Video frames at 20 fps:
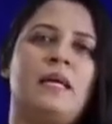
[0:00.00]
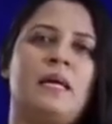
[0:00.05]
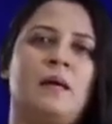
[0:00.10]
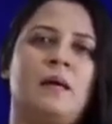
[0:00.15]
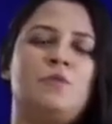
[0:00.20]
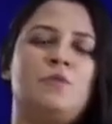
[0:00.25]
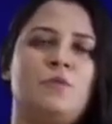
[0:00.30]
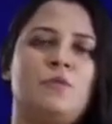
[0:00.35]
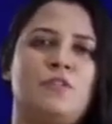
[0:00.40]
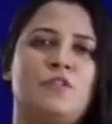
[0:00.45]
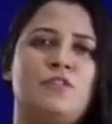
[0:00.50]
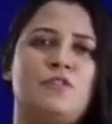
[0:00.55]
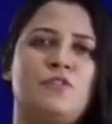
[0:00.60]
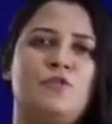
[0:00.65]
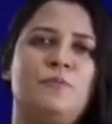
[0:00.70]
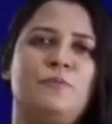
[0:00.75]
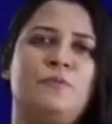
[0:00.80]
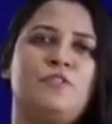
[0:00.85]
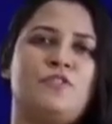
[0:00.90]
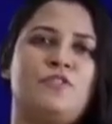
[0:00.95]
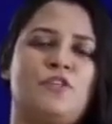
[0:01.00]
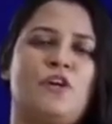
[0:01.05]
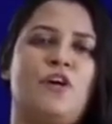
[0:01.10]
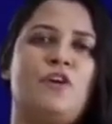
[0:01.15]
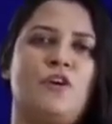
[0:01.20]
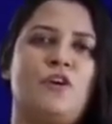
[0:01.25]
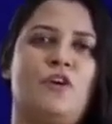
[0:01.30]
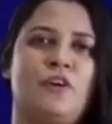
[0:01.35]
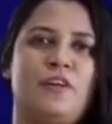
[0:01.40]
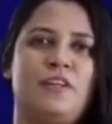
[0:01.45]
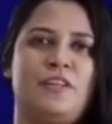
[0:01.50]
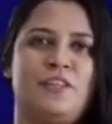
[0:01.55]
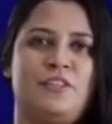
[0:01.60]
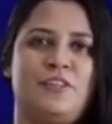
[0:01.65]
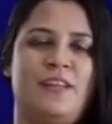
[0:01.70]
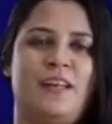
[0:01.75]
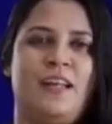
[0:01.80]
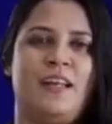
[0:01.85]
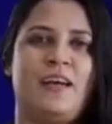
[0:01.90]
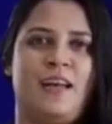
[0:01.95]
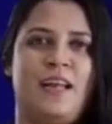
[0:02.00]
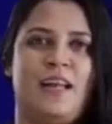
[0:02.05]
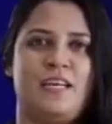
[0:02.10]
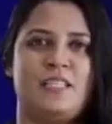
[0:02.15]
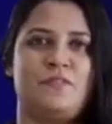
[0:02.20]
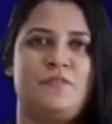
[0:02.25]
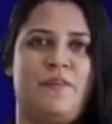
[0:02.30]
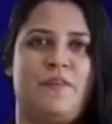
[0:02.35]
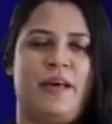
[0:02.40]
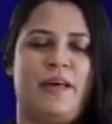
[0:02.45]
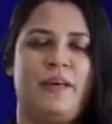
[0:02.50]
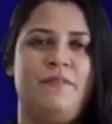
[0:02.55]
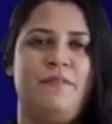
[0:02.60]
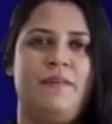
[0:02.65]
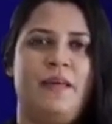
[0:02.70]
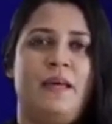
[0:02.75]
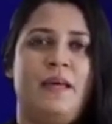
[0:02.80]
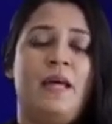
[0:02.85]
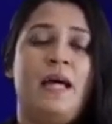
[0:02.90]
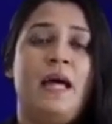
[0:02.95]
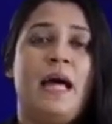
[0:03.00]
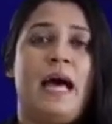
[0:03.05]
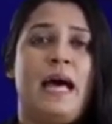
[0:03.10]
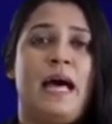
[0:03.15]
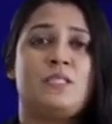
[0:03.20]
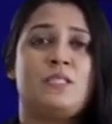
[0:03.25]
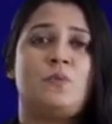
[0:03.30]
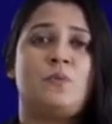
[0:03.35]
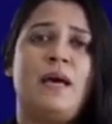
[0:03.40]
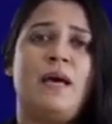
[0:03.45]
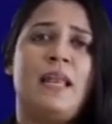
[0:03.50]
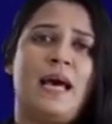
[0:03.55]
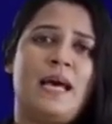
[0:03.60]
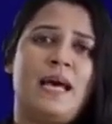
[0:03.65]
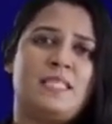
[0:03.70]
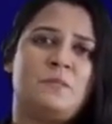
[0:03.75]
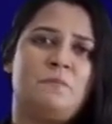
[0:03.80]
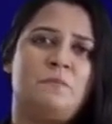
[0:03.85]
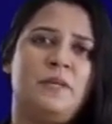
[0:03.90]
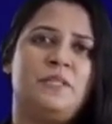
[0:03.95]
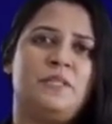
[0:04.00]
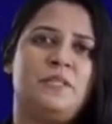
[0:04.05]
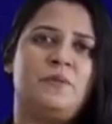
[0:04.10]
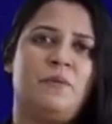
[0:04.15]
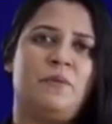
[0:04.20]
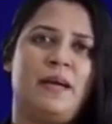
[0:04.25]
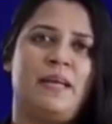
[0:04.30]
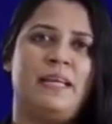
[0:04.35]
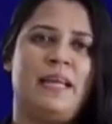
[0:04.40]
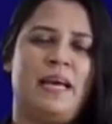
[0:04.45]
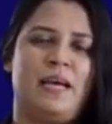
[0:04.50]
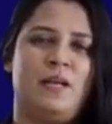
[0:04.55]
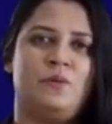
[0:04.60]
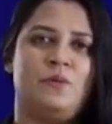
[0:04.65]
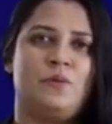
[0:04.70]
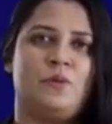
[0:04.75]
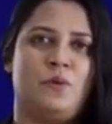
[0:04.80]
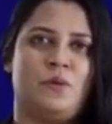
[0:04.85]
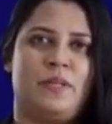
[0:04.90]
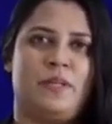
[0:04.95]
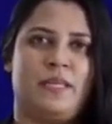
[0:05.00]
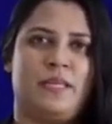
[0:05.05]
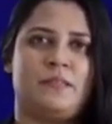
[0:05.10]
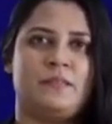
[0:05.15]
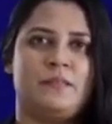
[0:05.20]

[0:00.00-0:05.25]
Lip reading: comes with a super strong Corning Gorilla Glass 5, as well as P2i nano coating.